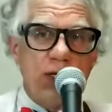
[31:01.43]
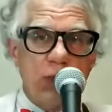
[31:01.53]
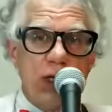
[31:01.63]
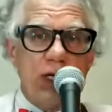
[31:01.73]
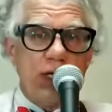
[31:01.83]

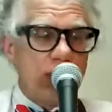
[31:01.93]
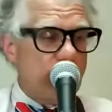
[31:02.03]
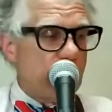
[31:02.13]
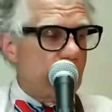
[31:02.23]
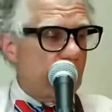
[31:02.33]
really
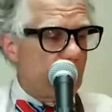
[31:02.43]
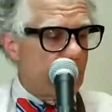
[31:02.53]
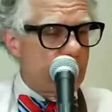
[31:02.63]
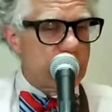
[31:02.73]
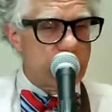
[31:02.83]
don't know
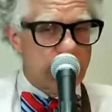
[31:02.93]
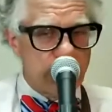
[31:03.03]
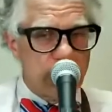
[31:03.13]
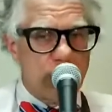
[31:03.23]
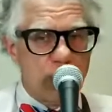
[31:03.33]
what to
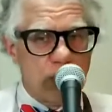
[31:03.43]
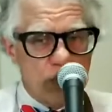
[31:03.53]
do.